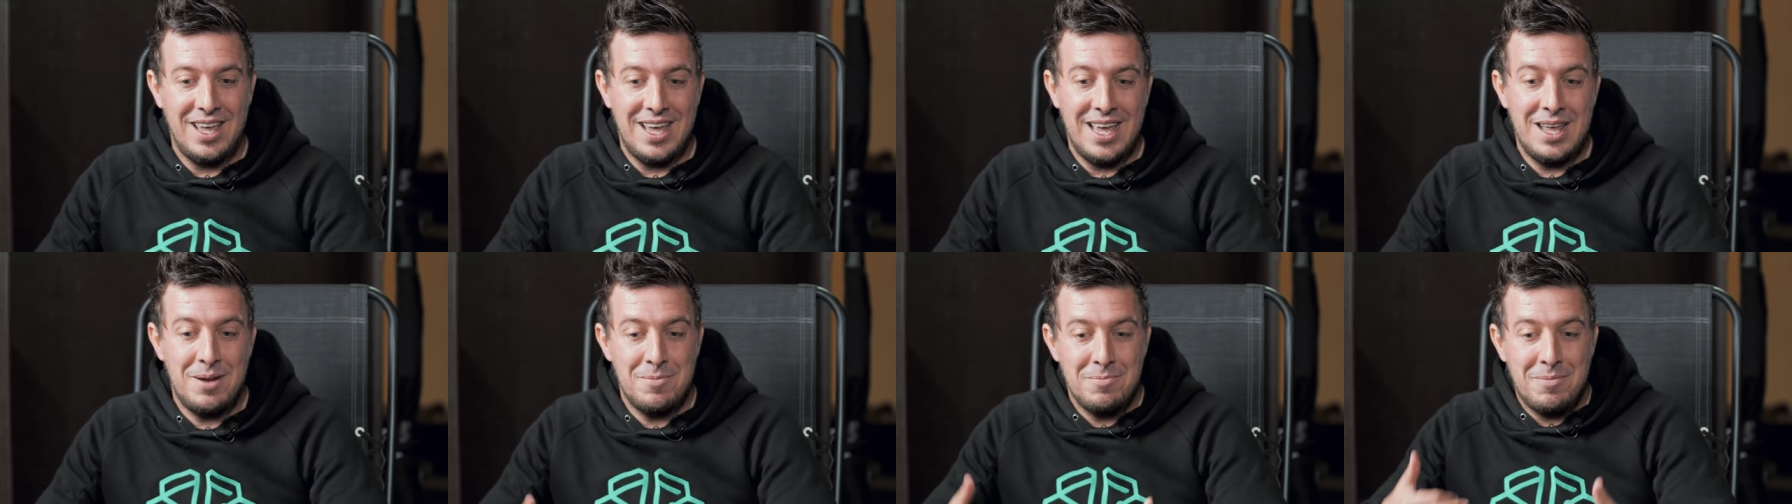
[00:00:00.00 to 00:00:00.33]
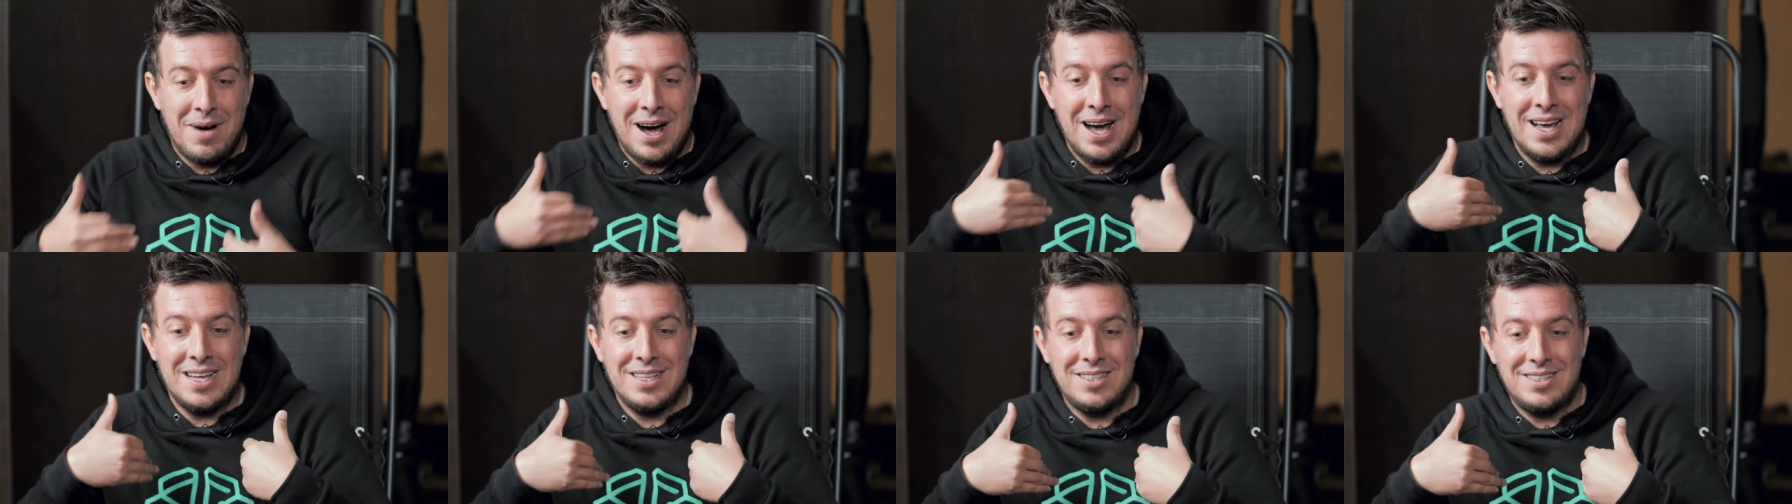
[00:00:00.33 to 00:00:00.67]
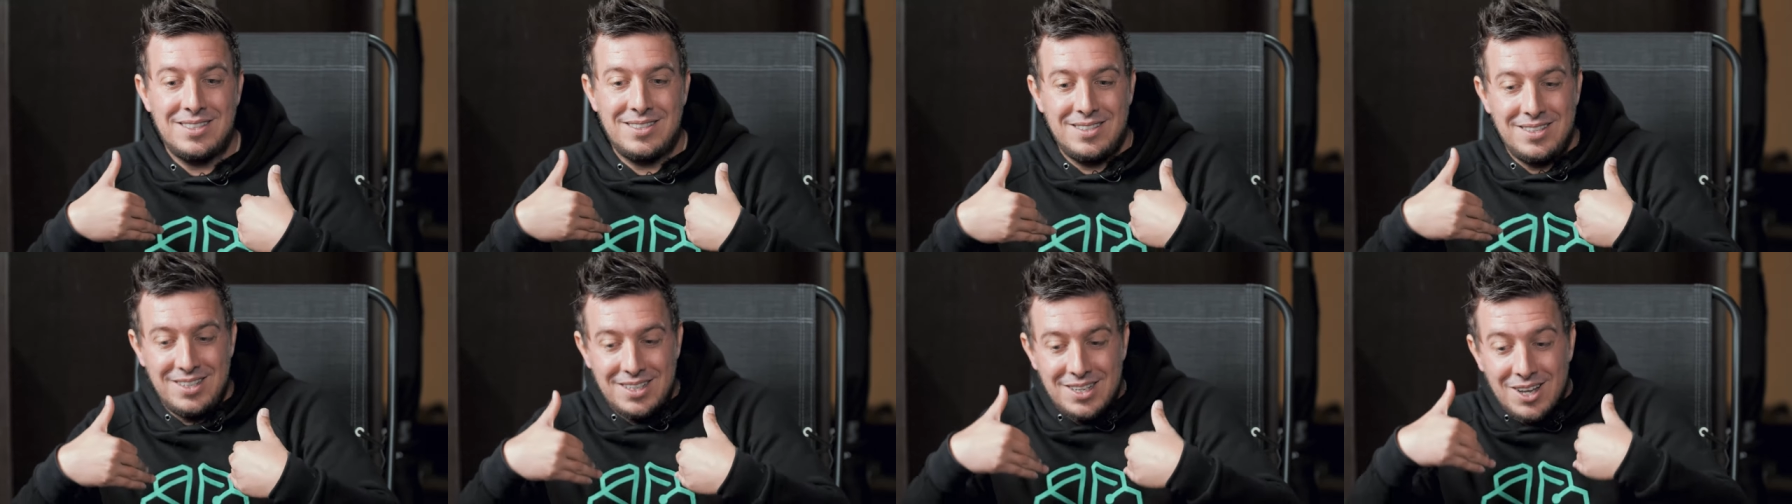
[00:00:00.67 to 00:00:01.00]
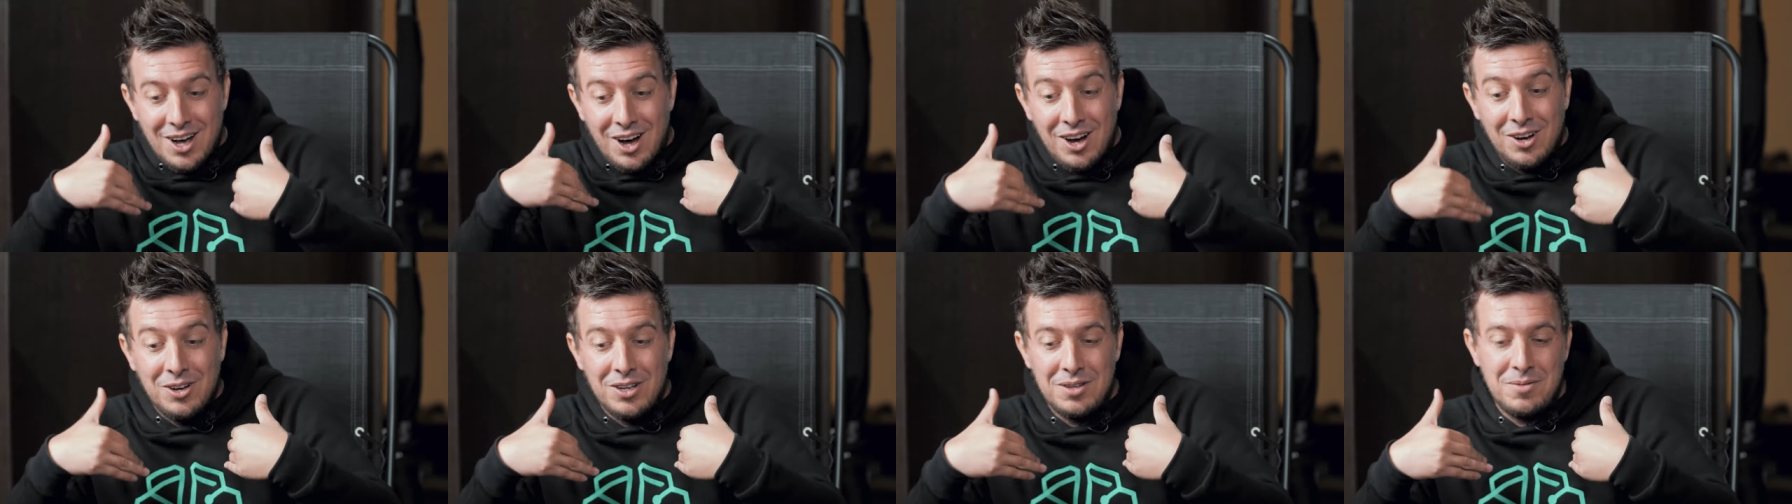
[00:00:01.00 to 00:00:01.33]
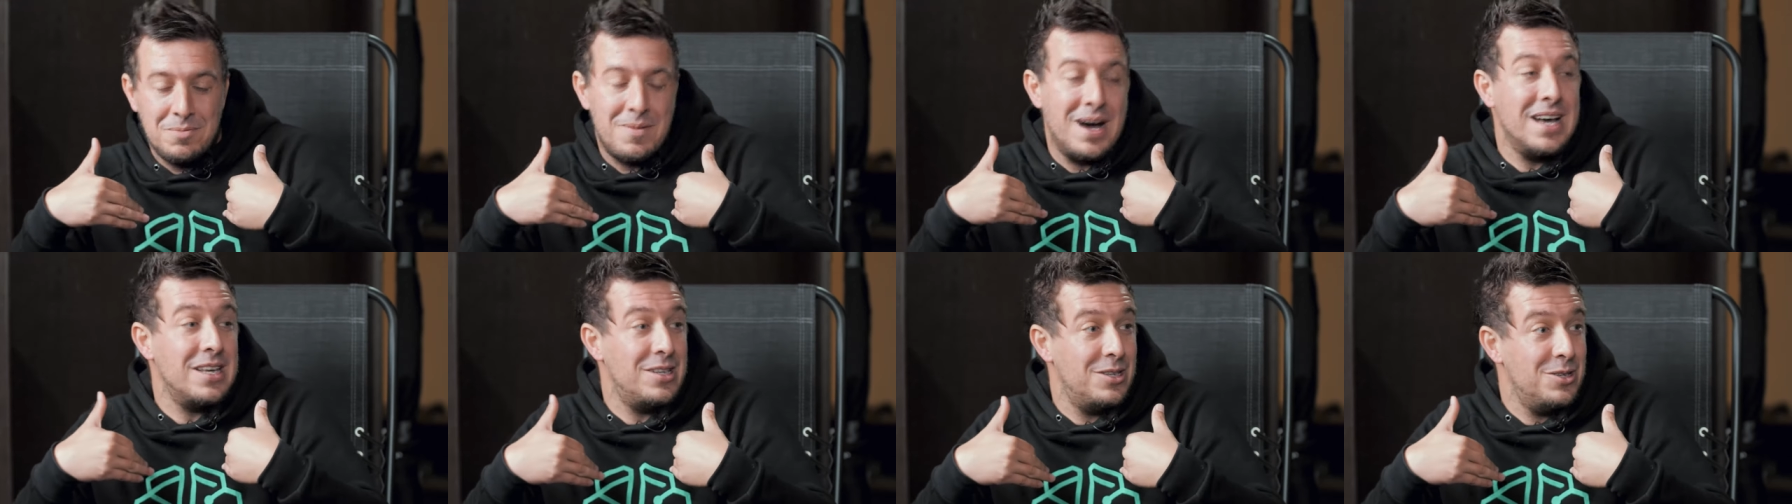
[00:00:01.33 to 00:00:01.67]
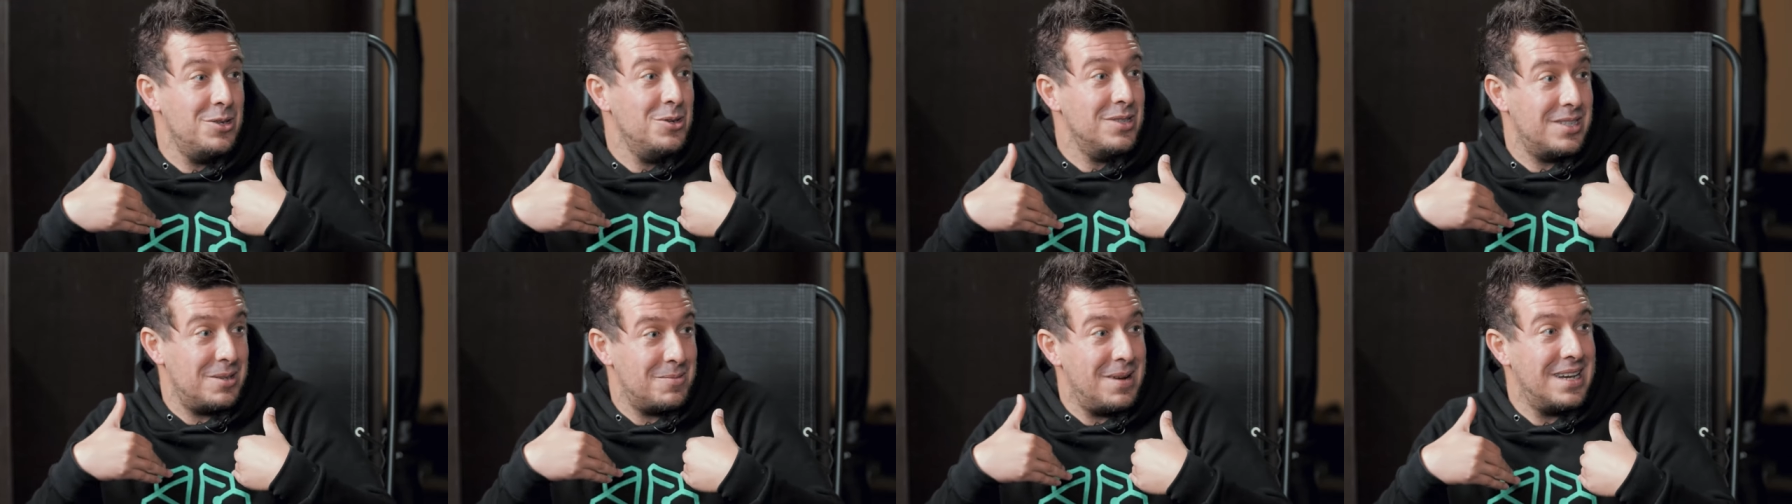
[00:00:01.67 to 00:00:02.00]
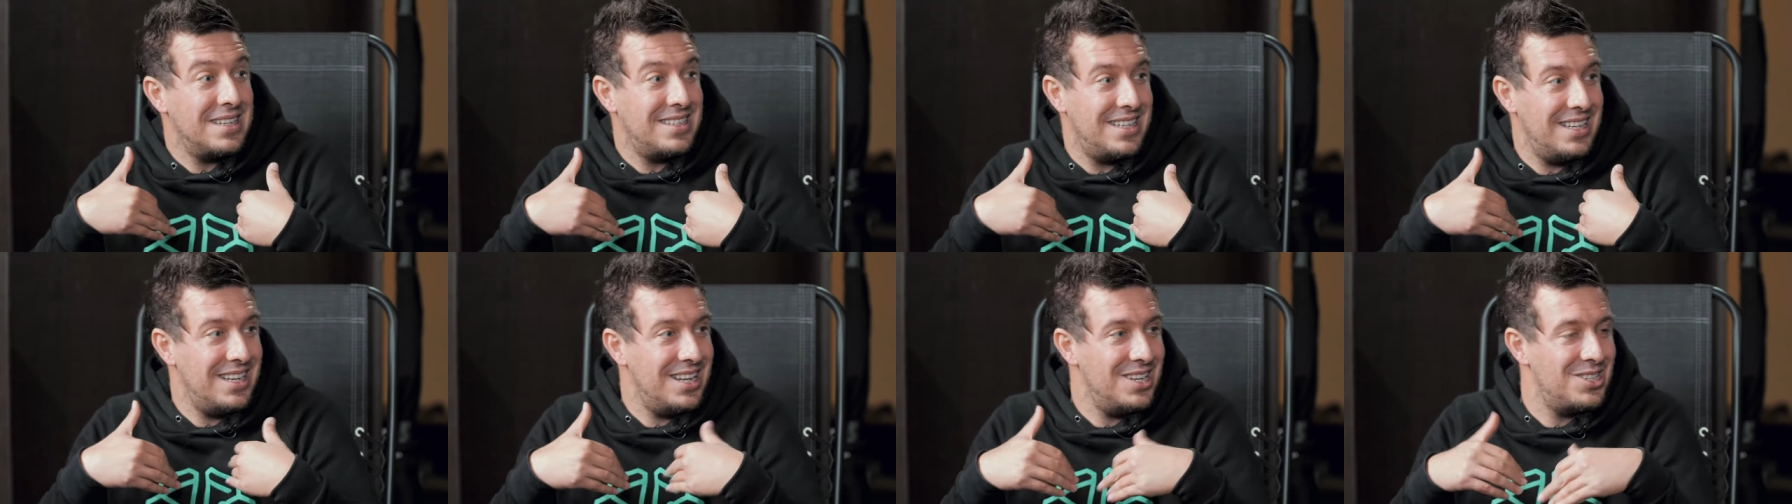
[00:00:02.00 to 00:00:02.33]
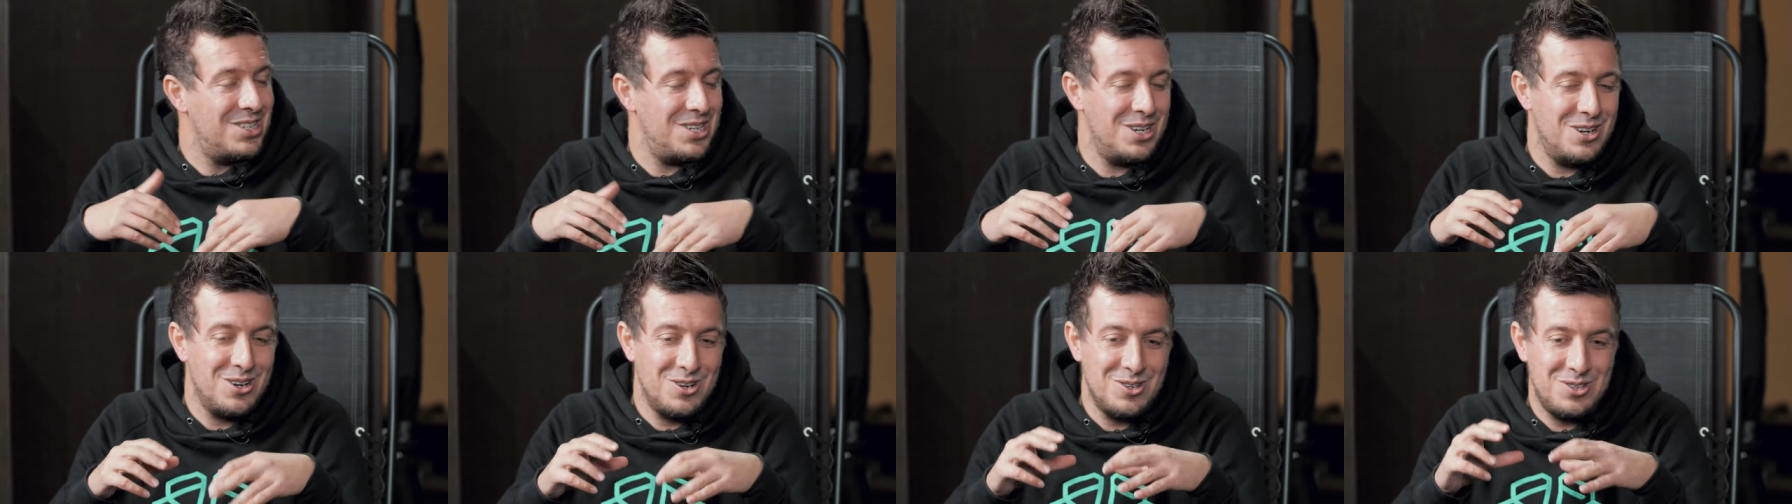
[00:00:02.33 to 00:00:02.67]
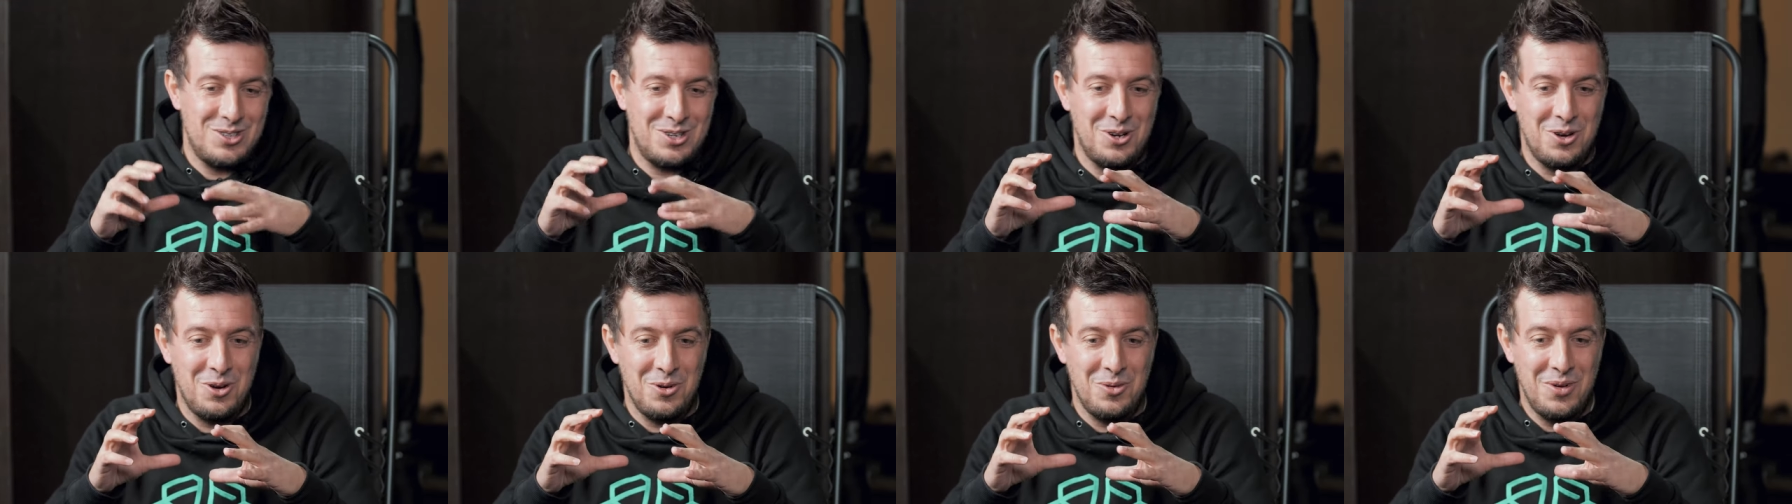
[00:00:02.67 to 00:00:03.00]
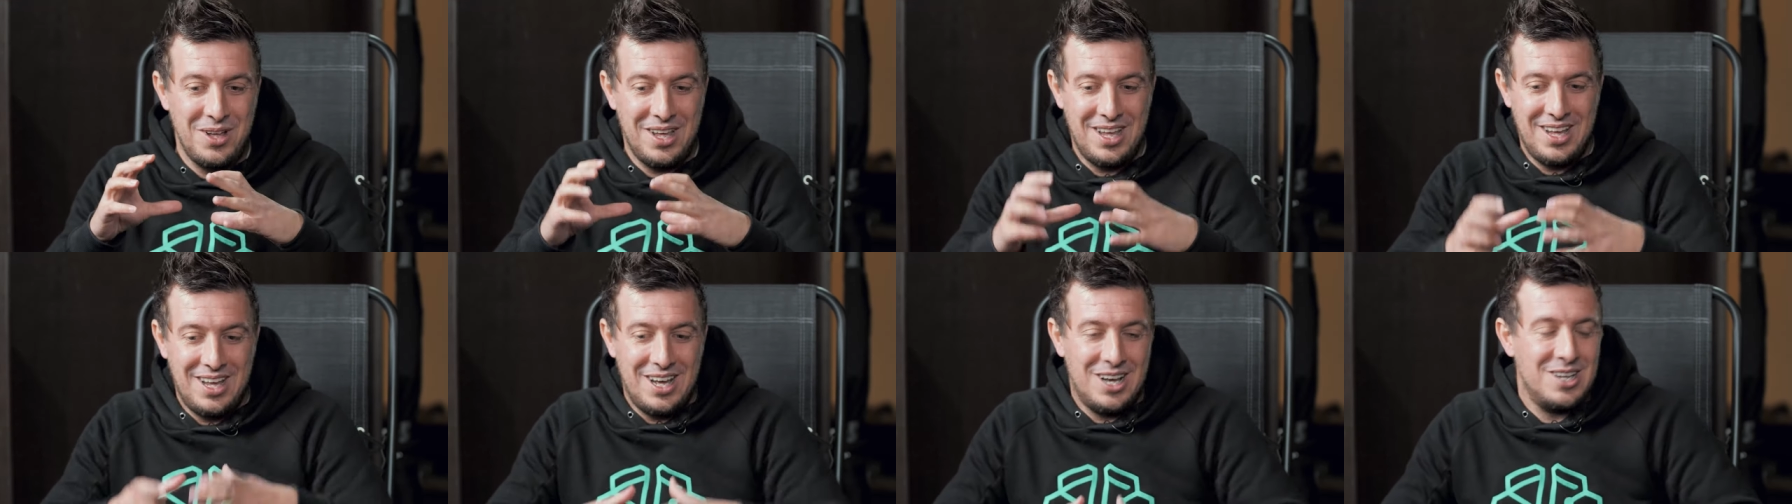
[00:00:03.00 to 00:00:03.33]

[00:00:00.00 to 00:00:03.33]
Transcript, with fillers: in my young, in my youth, in my teenage years, you know,